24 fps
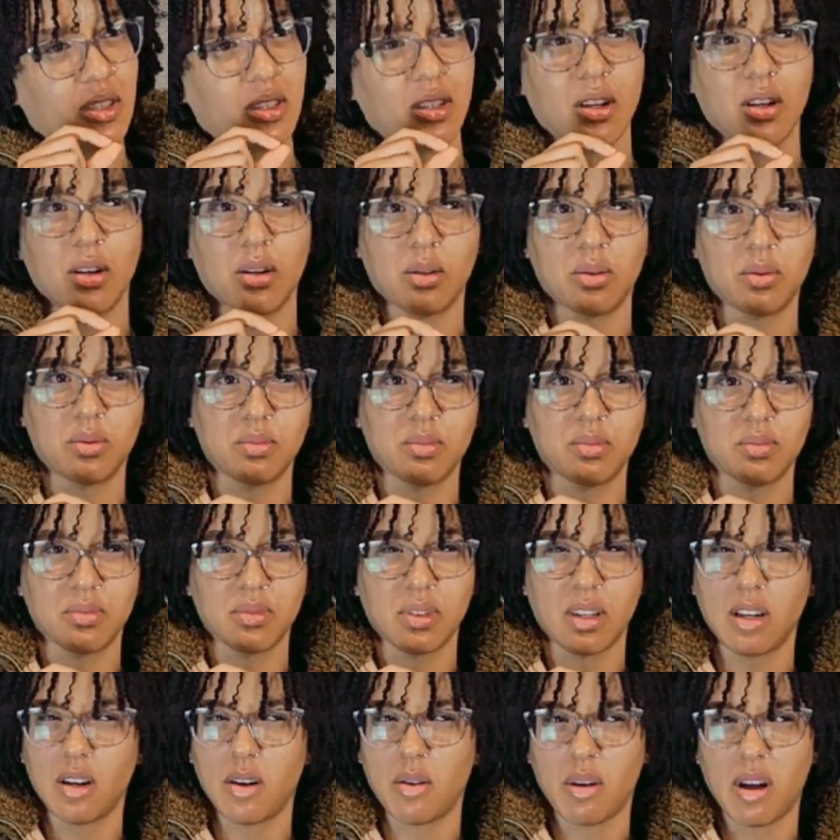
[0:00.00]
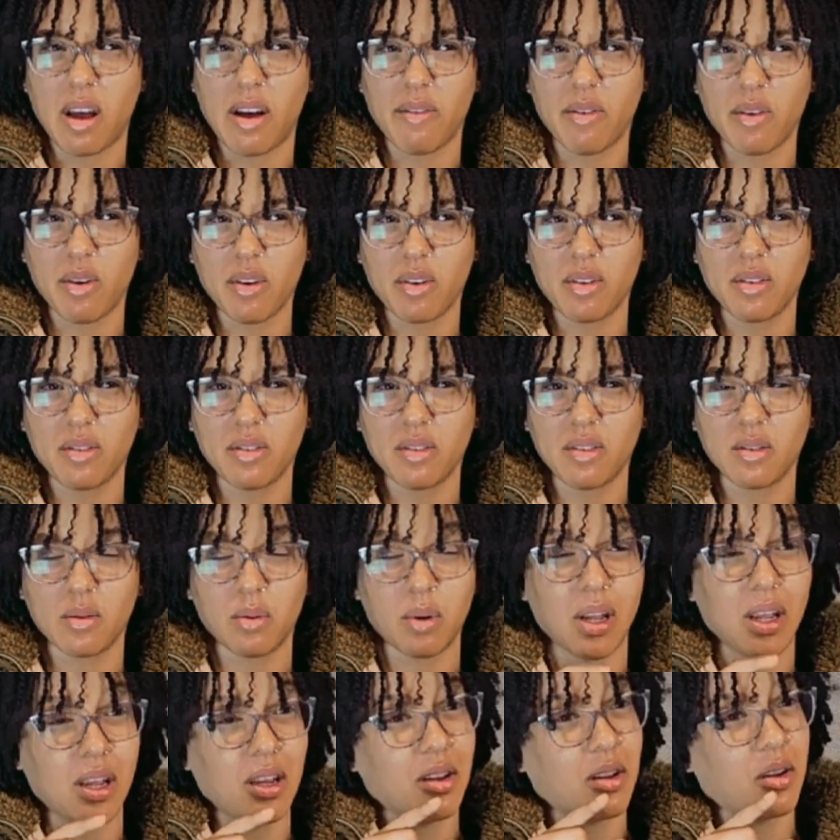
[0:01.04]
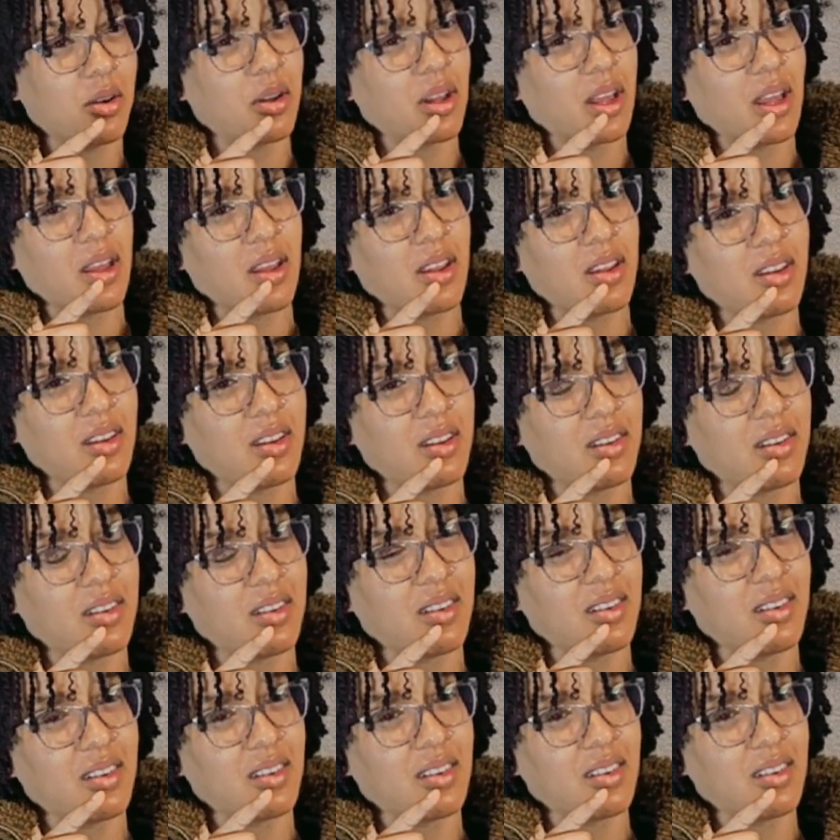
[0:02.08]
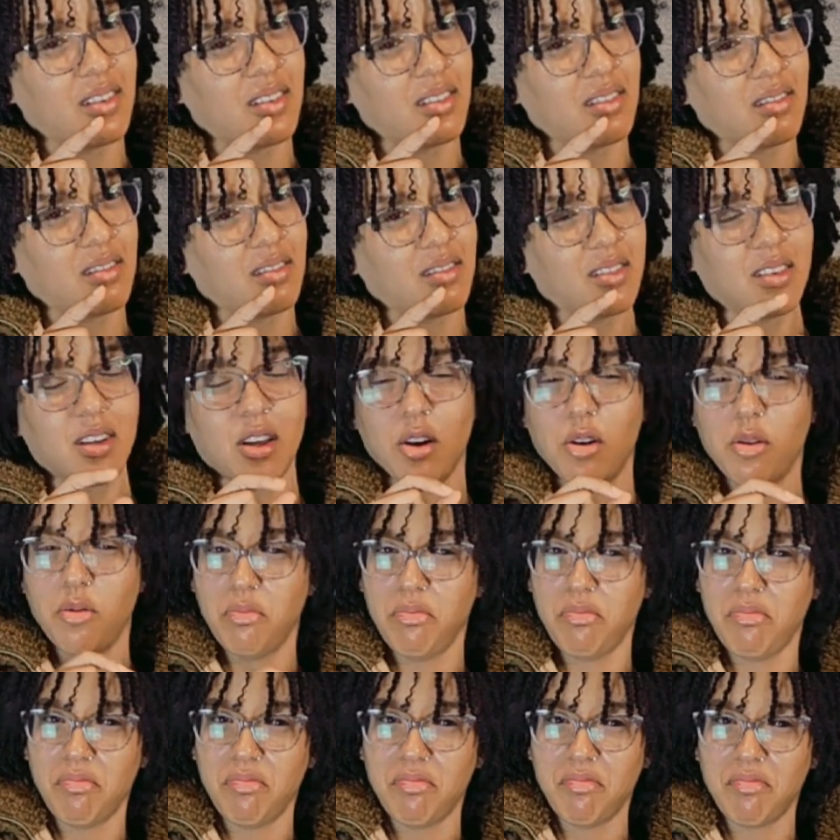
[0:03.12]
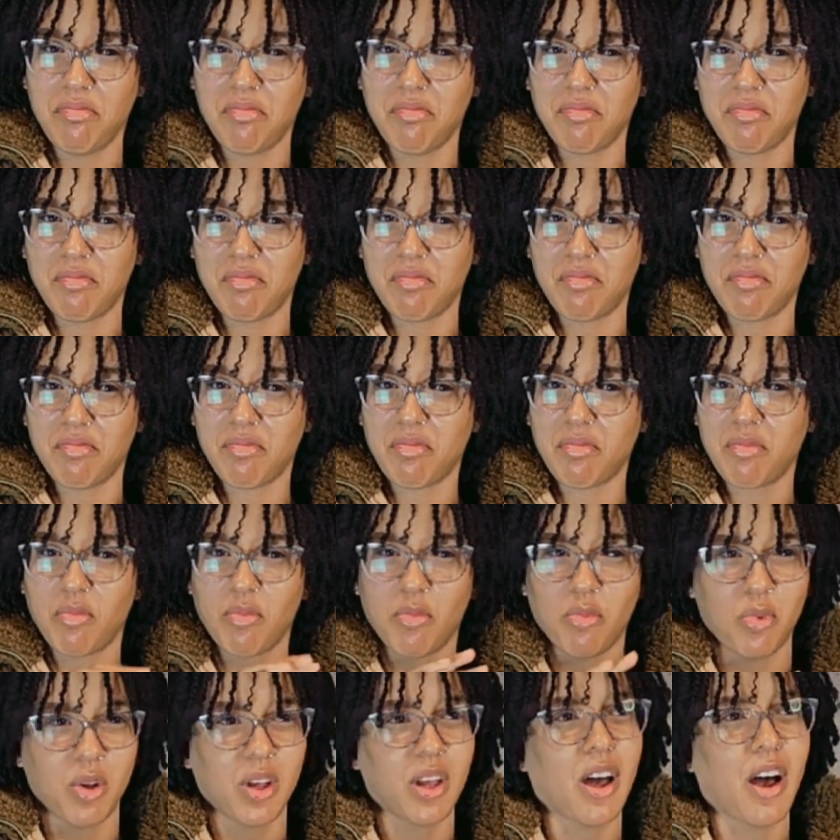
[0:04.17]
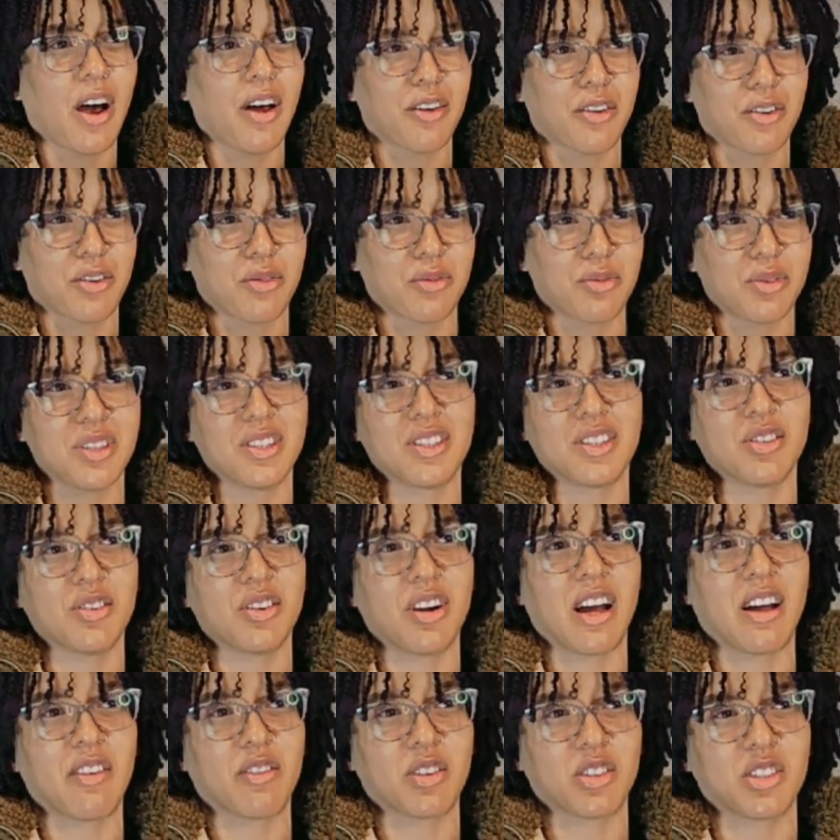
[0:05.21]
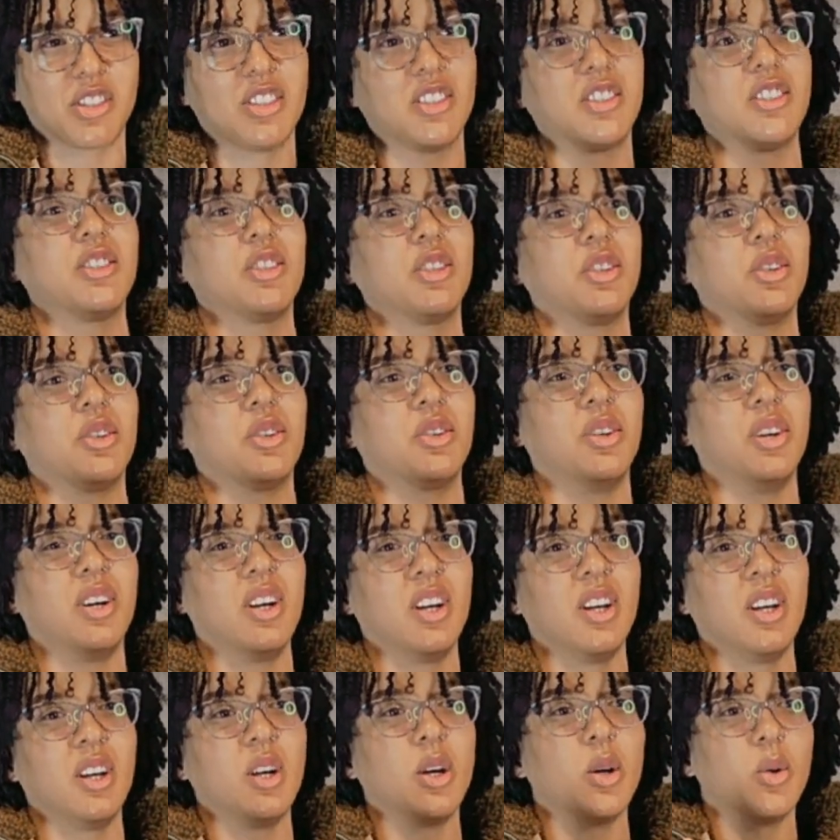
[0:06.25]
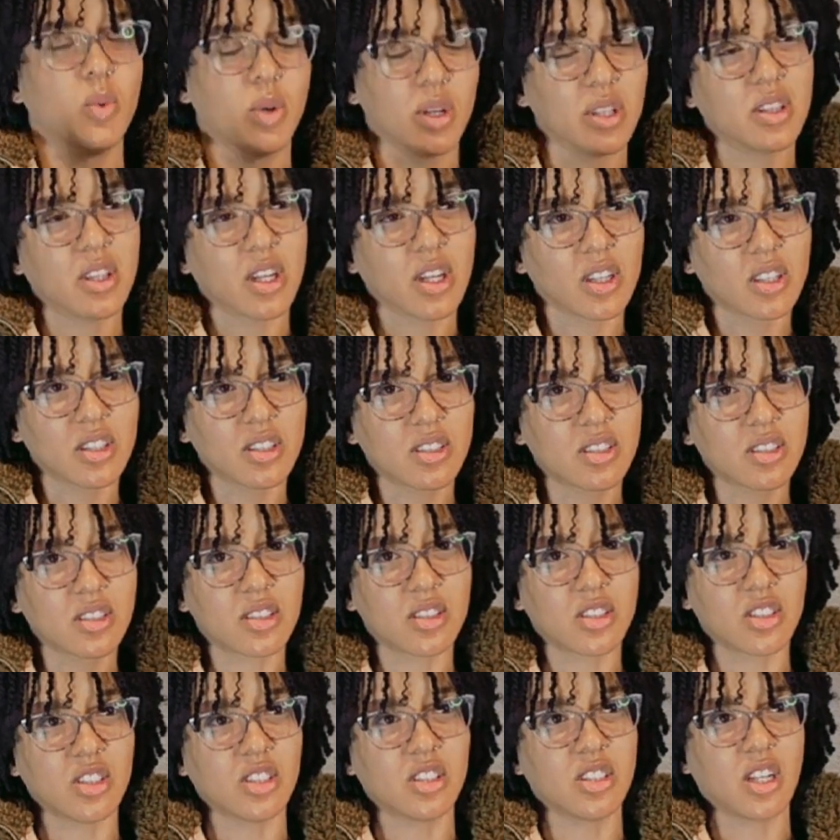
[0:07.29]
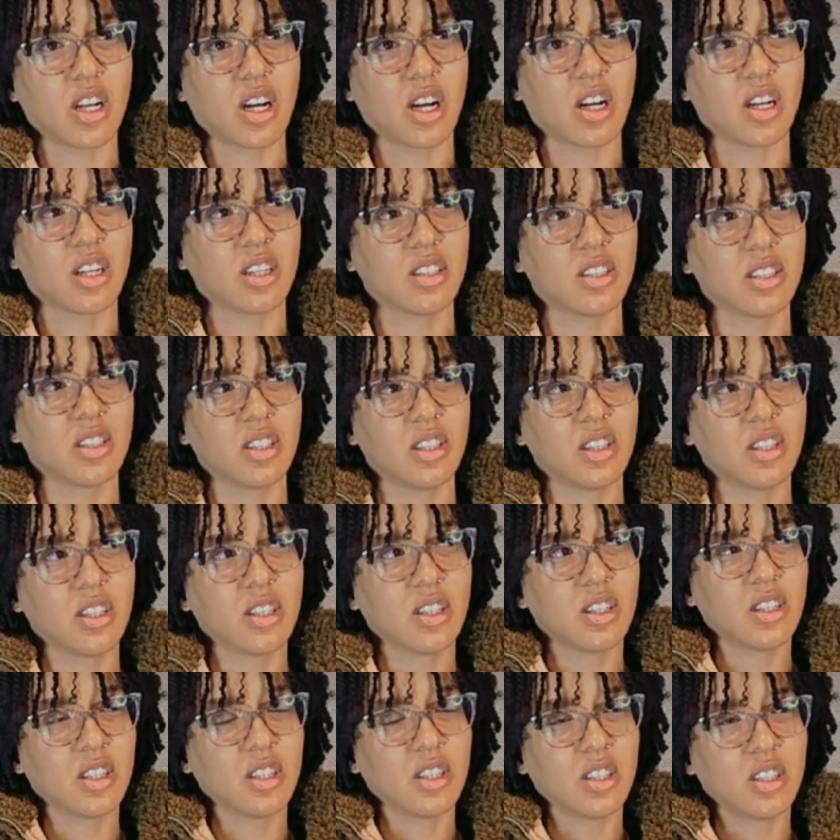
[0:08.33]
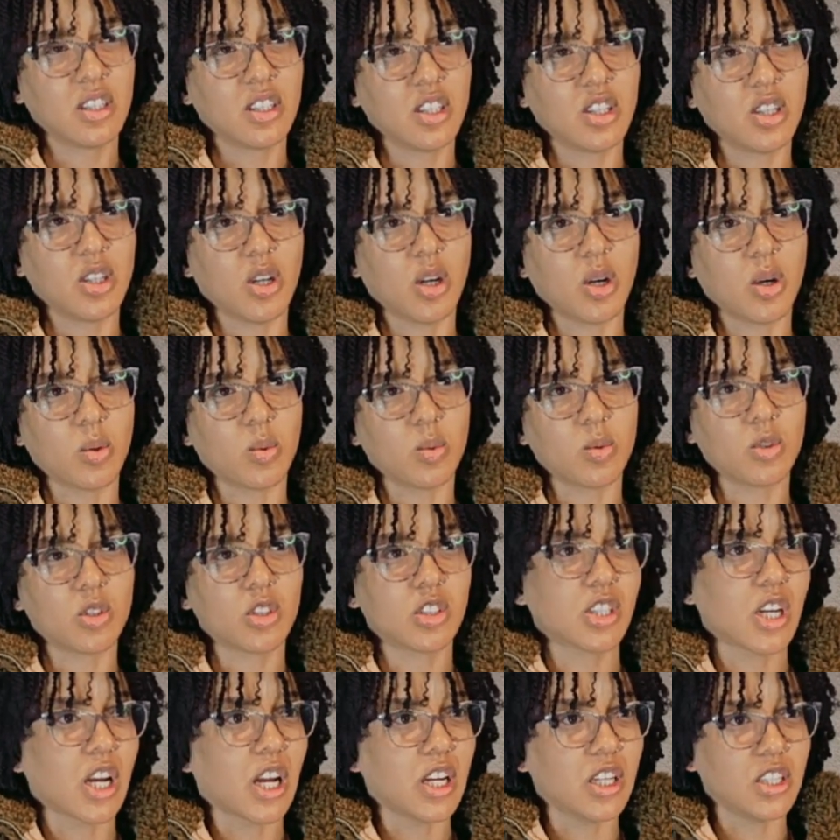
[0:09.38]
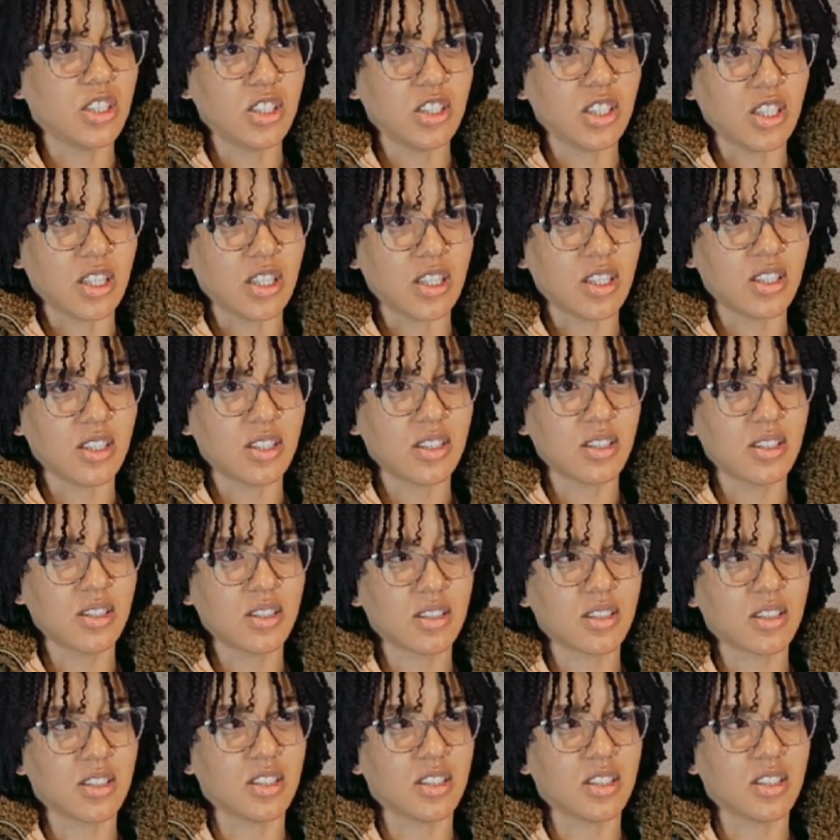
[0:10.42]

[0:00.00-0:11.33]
No, they don't have her. Wait, okay, nope, we got her. We still have her. She's still with us. She's not, you know, changing.